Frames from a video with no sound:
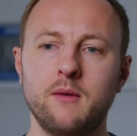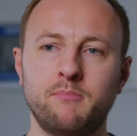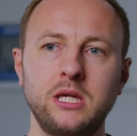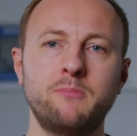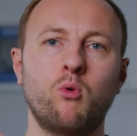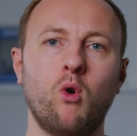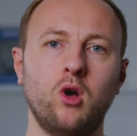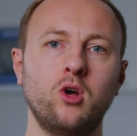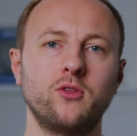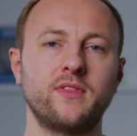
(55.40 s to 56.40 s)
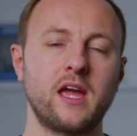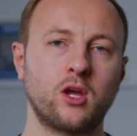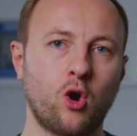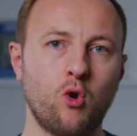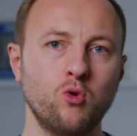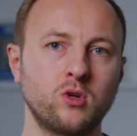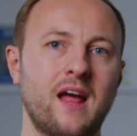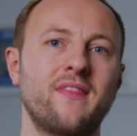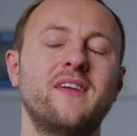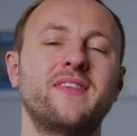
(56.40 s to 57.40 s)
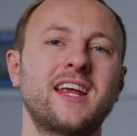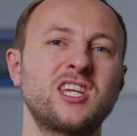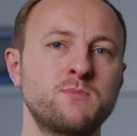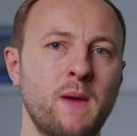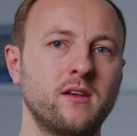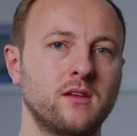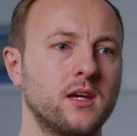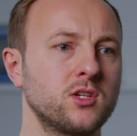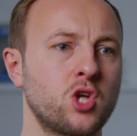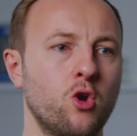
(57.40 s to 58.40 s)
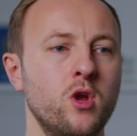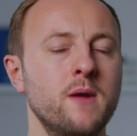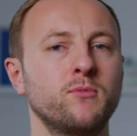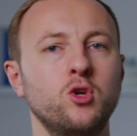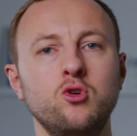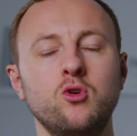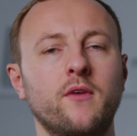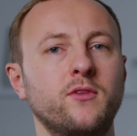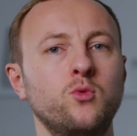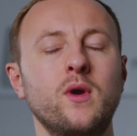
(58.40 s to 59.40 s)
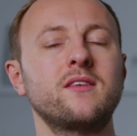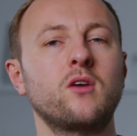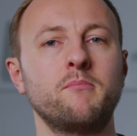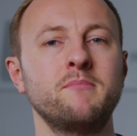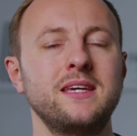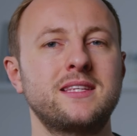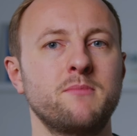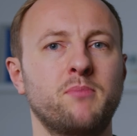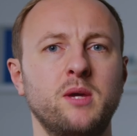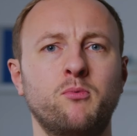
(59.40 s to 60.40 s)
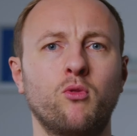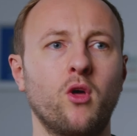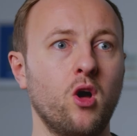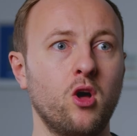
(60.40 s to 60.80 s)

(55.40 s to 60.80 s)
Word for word: people earn their gold and then they spend it. So you you end up meeting people that